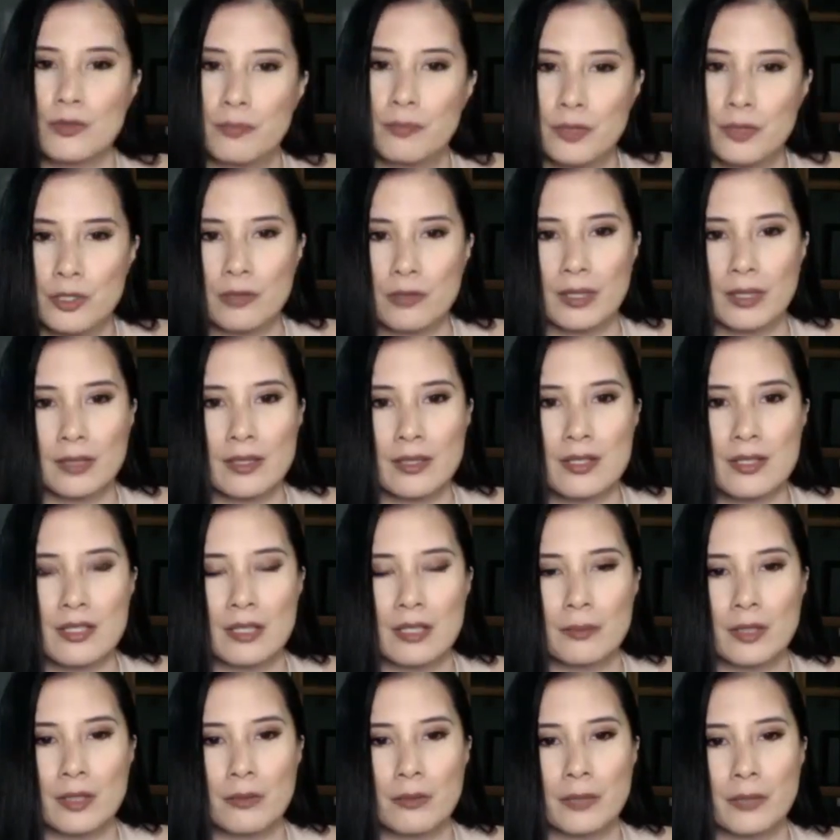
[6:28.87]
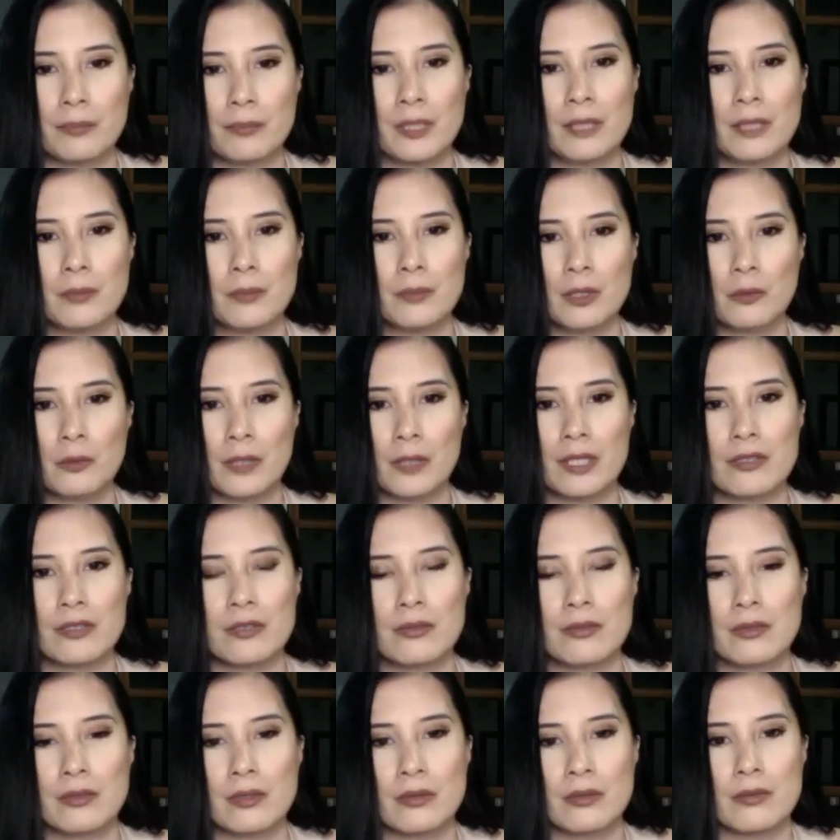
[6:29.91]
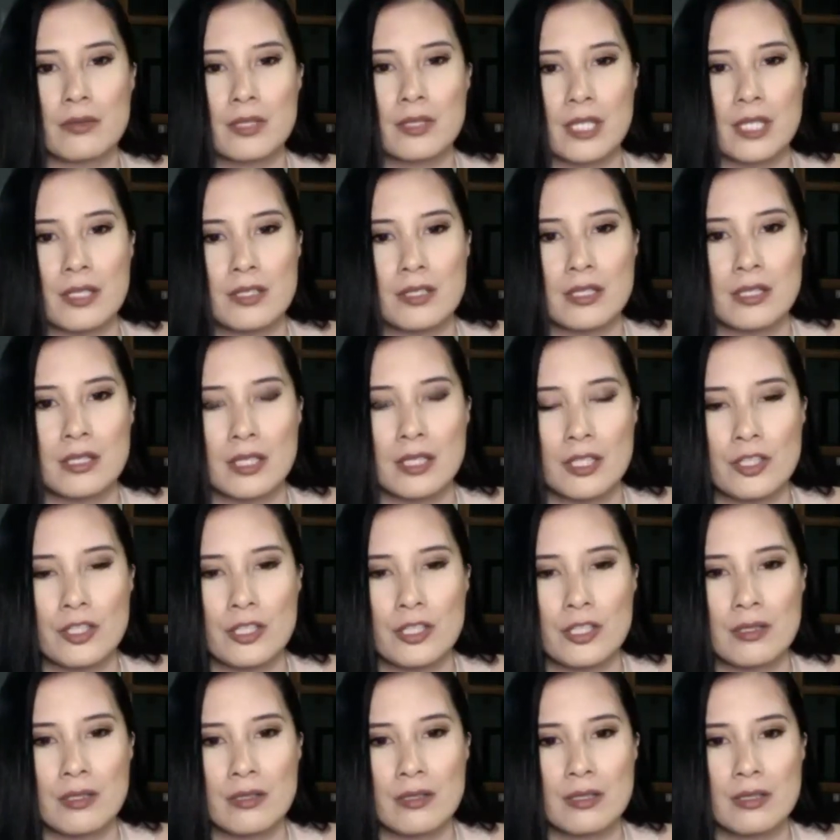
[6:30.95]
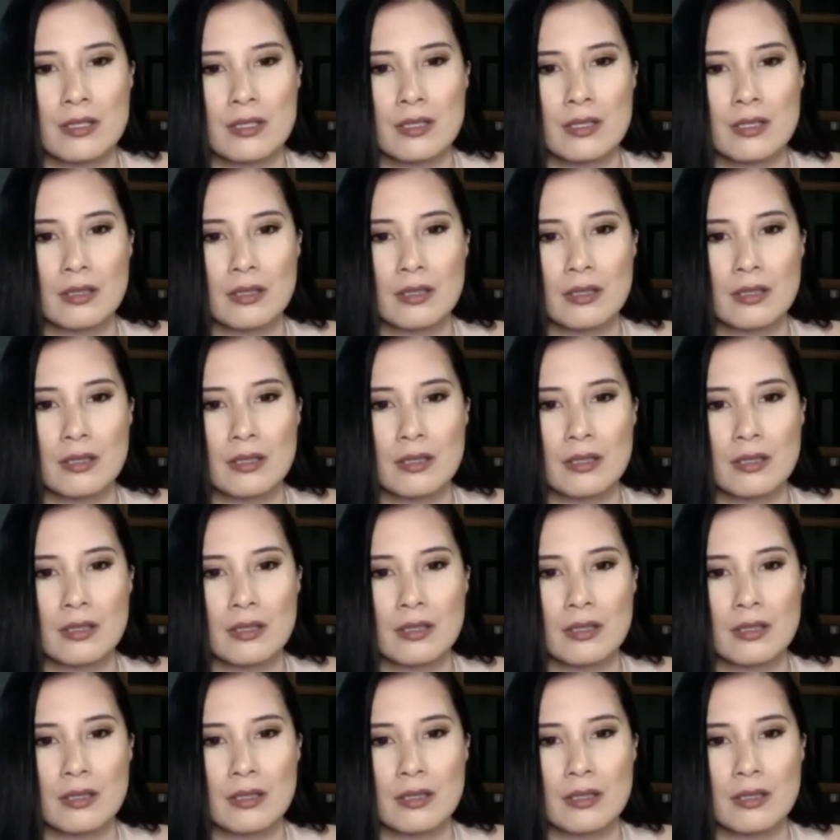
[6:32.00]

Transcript: during the summer when people went to those destinations?